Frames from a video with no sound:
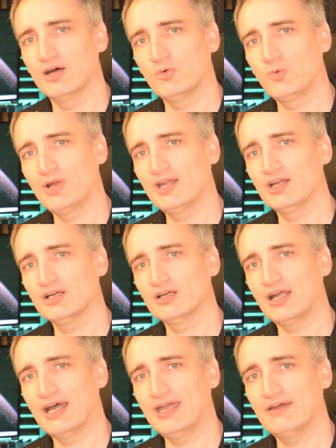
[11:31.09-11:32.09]

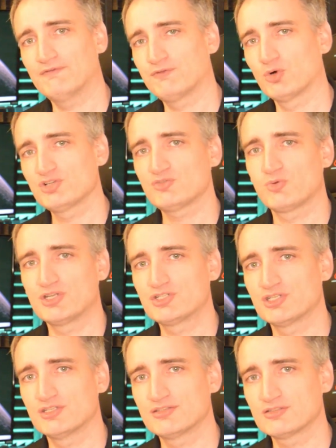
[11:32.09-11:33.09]
where I have 4
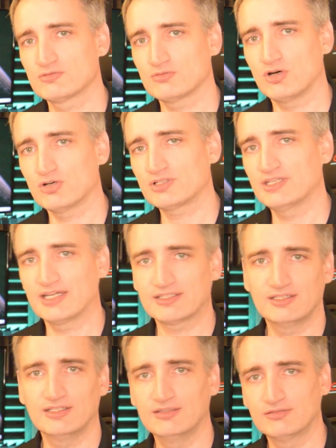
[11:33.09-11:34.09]
switches all
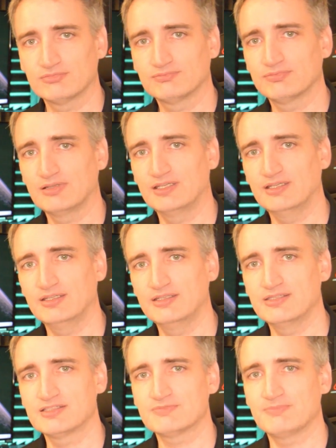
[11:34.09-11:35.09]
connected in
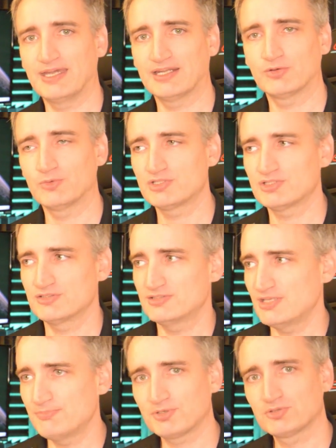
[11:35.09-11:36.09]
this manner, which is
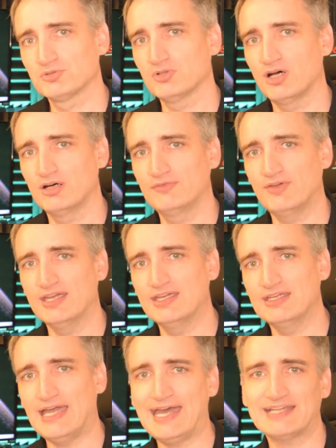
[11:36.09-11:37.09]
typical of
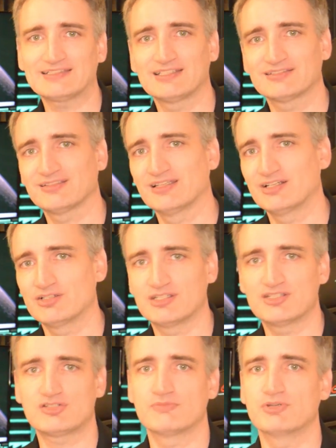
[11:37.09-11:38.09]
a access layer
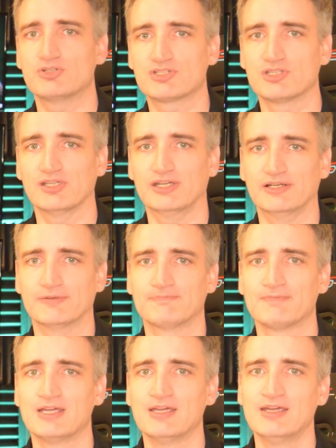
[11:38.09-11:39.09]
distribution layer.
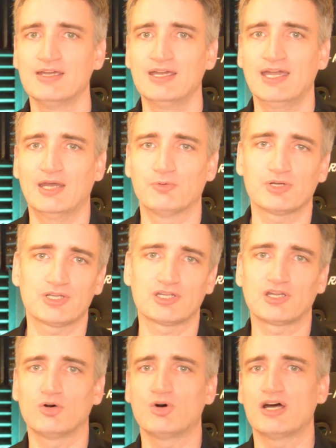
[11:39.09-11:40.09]
And we're going to
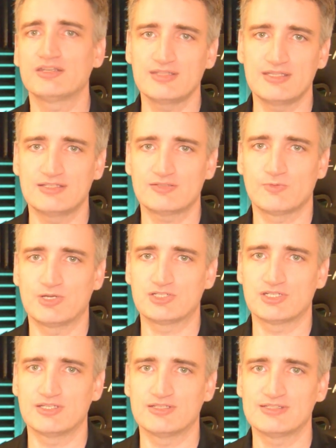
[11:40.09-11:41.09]
go on to these
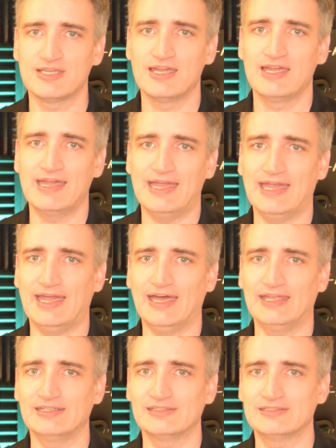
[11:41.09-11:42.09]
switches
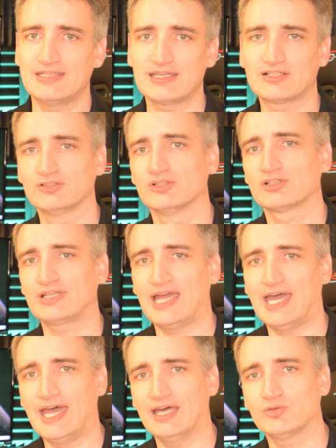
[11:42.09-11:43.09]
and take a look
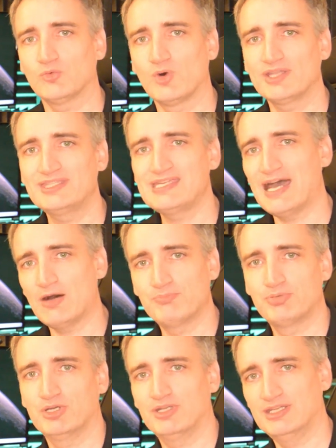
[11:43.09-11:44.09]
at what the
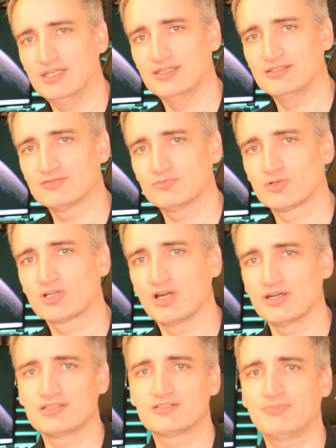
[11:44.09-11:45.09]
output is
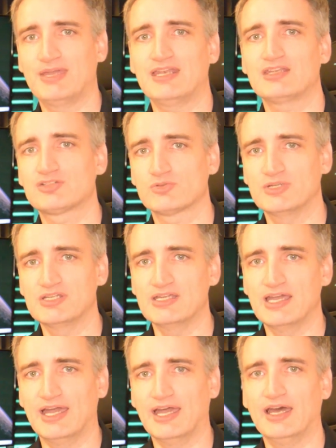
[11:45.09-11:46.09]
regarding spanning tree
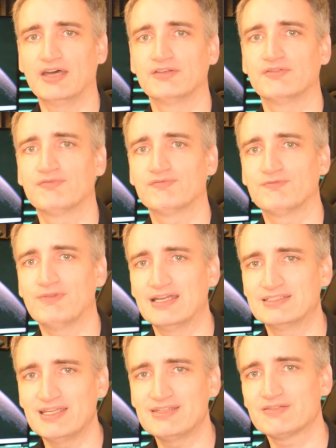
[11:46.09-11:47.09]
and
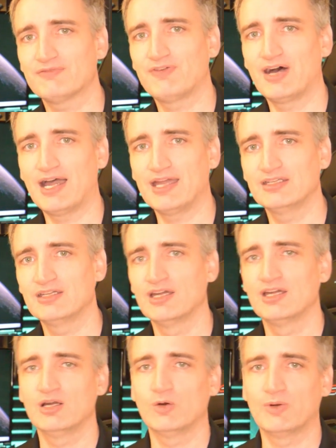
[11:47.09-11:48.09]
identify
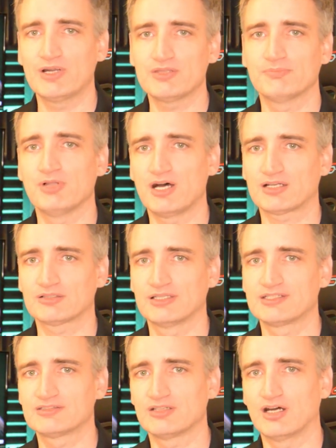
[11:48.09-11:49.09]
where the block
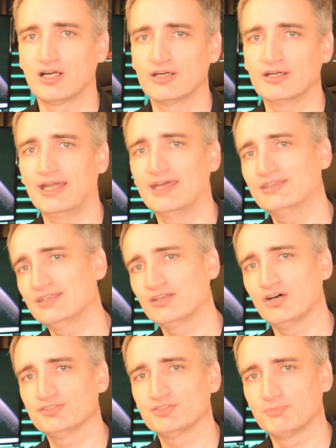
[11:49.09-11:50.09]
links are, and then
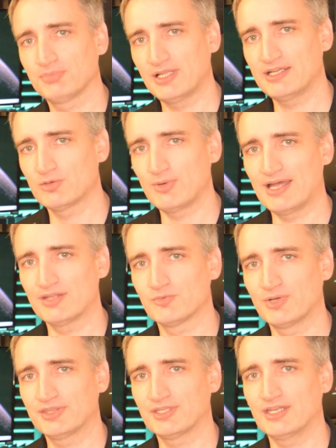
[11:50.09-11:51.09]
also play around
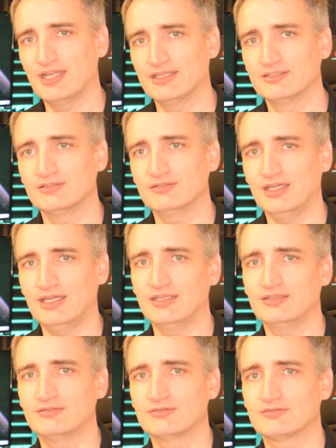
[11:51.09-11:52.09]
with it
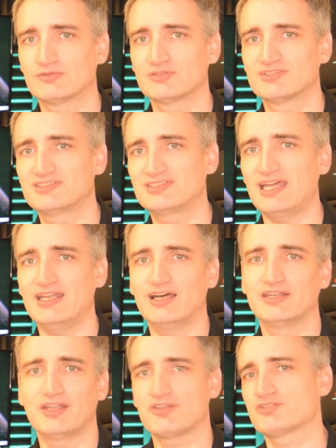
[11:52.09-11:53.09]
and set
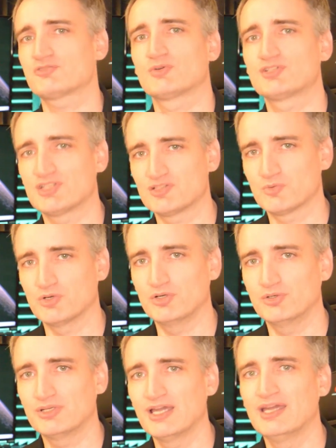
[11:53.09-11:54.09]
another switch's
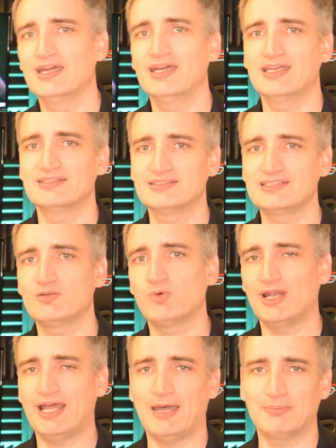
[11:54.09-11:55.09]
root and see
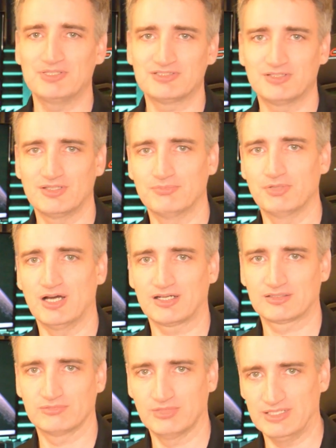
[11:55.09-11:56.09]
what happens to the
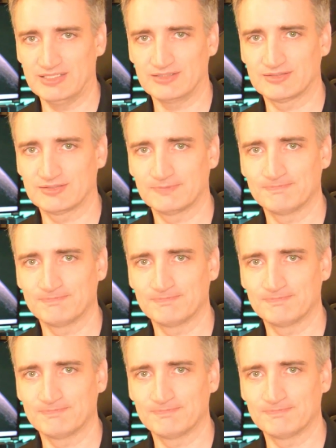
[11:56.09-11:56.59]
blocked links.